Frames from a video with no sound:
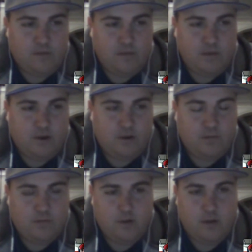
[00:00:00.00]
you
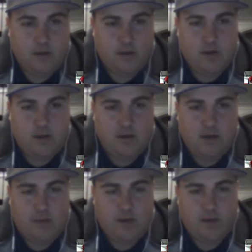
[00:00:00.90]
know,
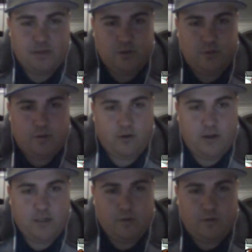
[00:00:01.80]
I'm not super
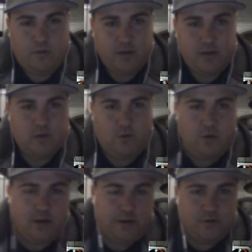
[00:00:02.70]
aggressive when it comes to
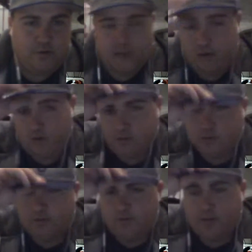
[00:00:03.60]
work. I do sales
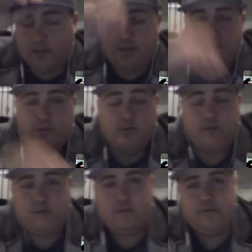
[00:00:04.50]
and stuff like that. So
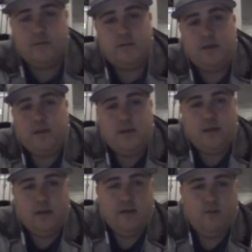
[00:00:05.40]
it's,
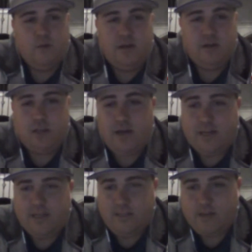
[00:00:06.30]
for me, it was a
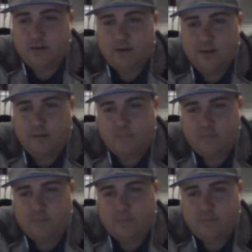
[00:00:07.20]
lot easier. Ended up